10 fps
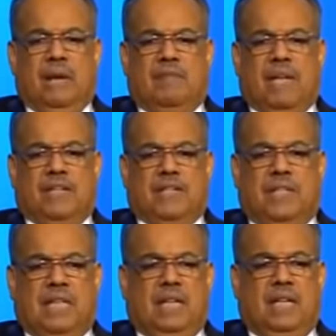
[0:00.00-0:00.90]
have not
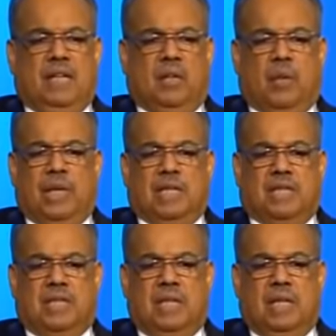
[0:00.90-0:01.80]
seen the
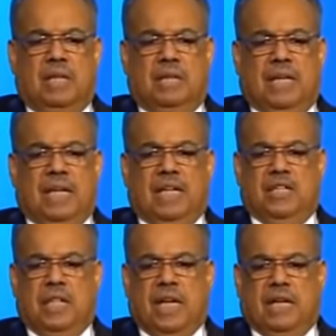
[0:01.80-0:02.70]
greatest
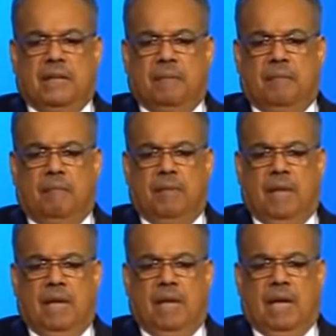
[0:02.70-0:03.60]
days yet.
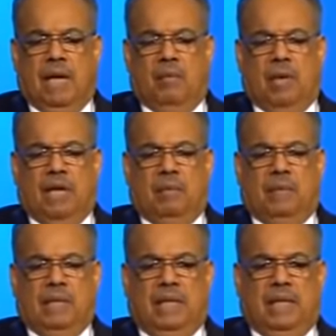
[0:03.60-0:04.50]
I ran a
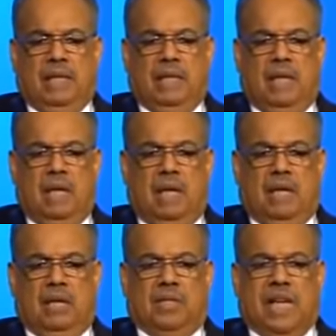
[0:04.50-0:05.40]
meeting in
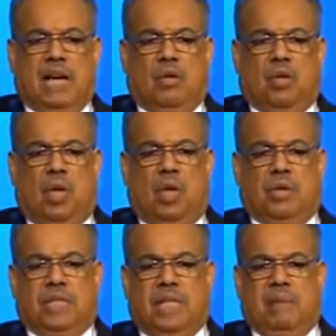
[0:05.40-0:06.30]
a little town
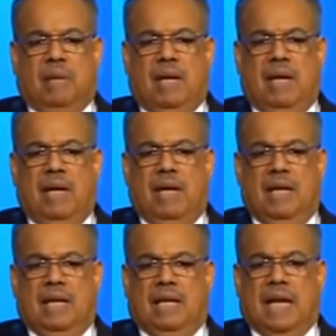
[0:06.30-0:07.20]
called Tema,
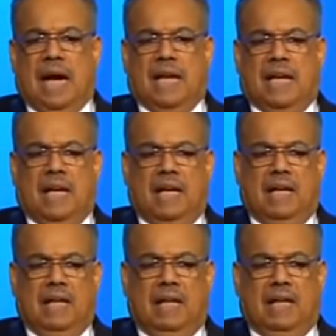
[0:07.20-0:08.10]
Ghana,
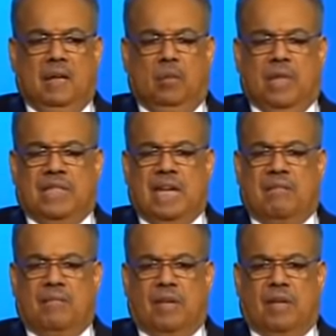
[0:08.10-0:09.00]
in West
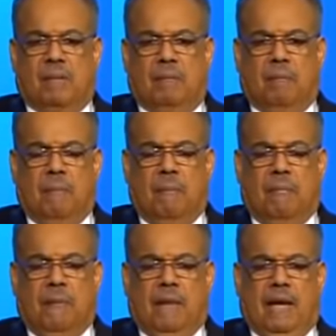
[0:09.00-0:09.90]
Africa.
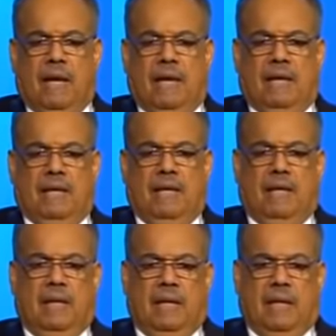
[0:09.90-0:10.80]
And
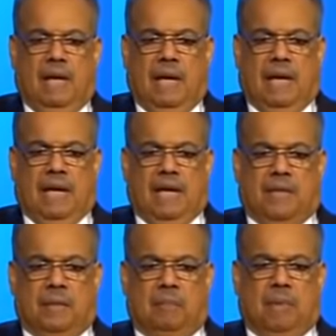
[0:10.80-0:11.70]
I
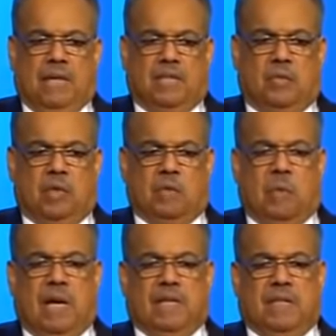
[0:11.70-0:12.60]
got the best
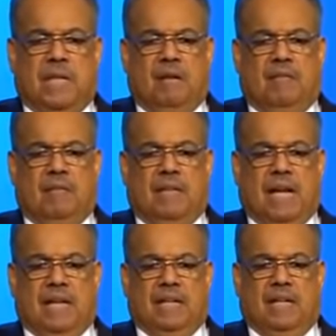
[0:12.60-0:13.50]
response that I've ever
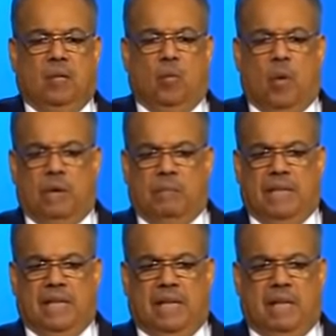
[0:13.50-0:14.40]
gotten in one
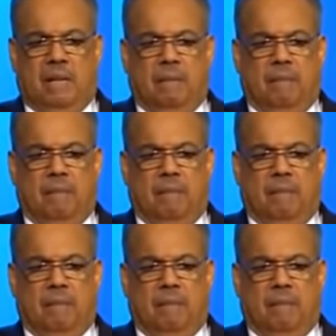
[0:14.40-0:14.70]
meeting.